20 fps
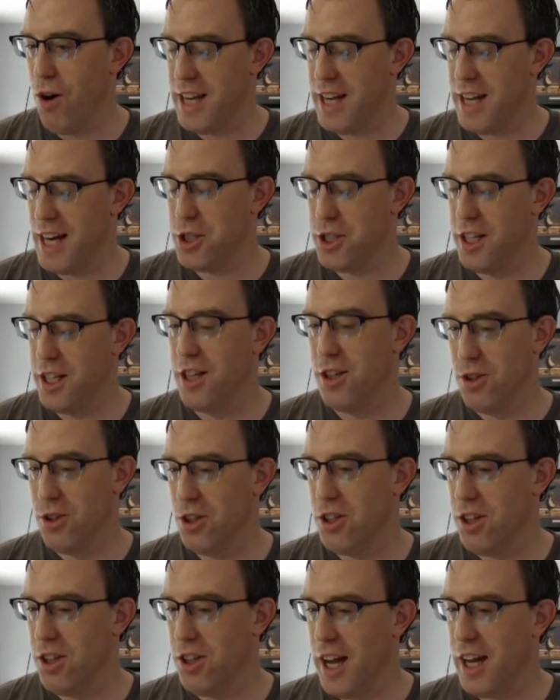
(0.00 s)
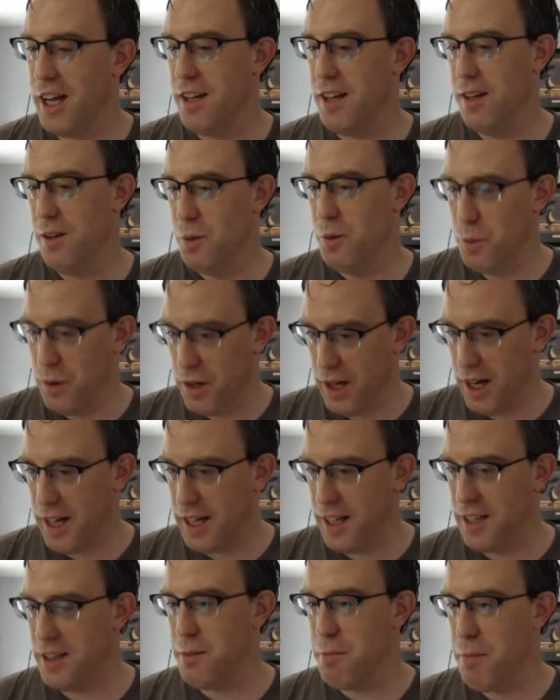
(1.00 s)
is actually going to look like when I
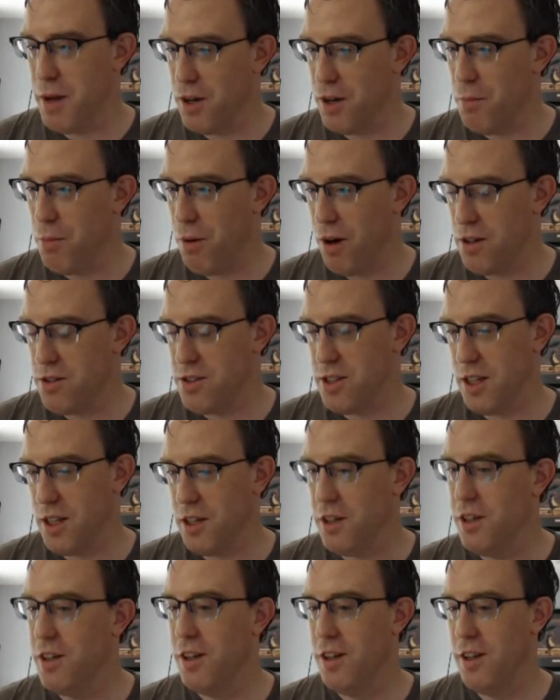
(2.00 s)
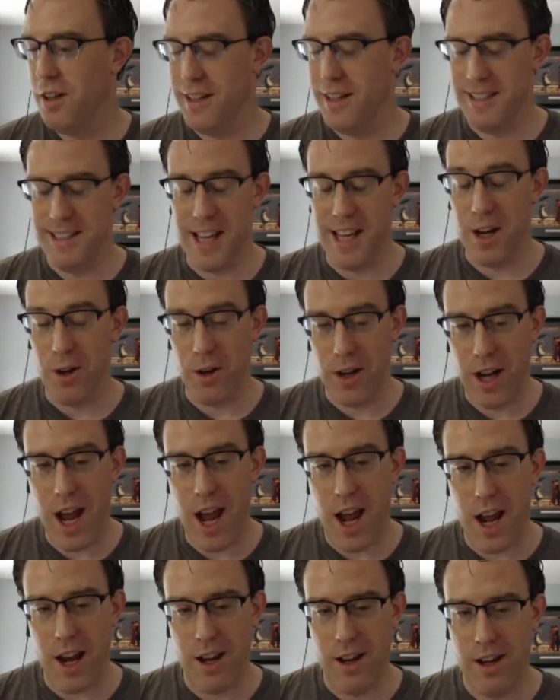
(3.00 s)
get the metal parts in. Is that
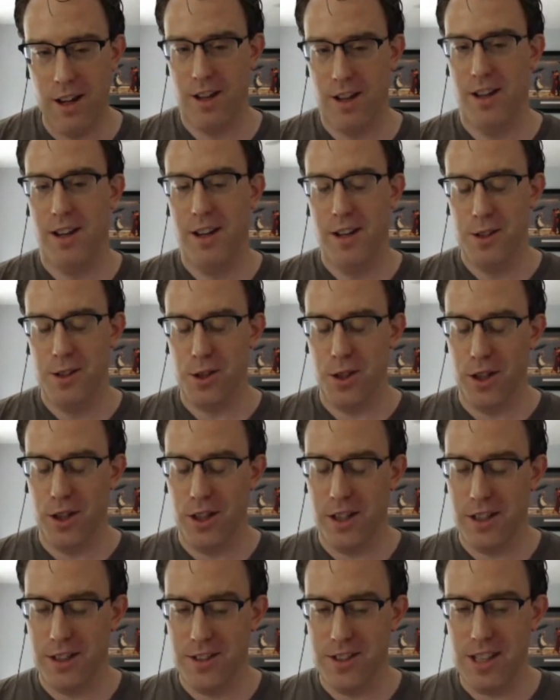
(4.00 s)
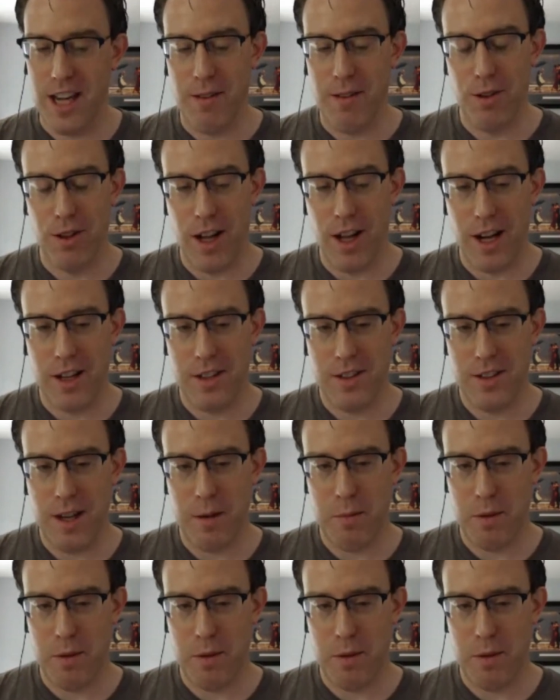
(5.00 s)
okay? So you can save a lot of steps,